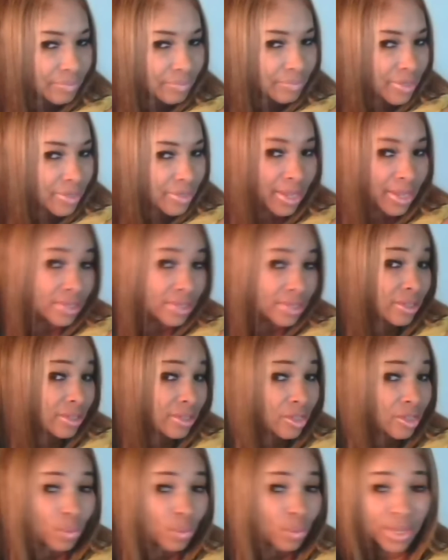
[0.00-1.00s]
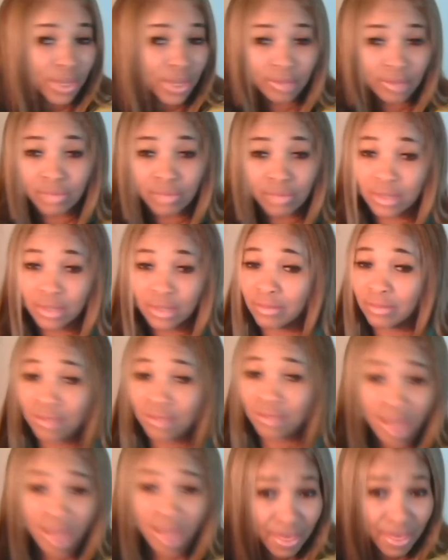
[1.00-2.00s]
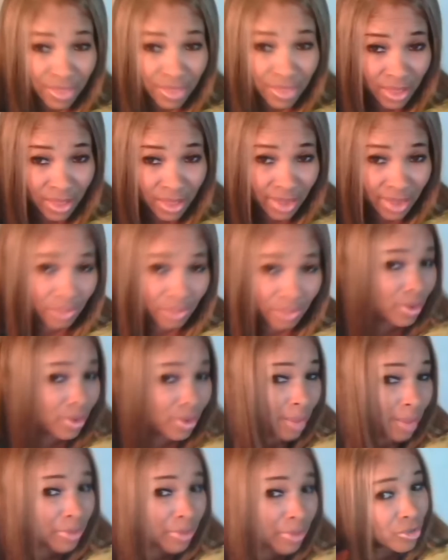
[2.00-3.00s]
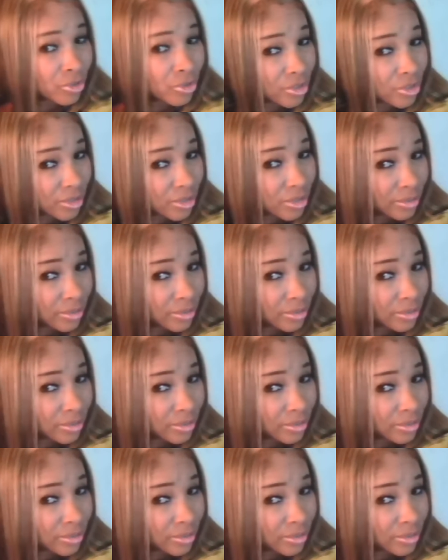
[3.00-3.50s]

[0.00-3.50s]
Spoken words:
And like I said, this wig looks nothing like when I purchased it.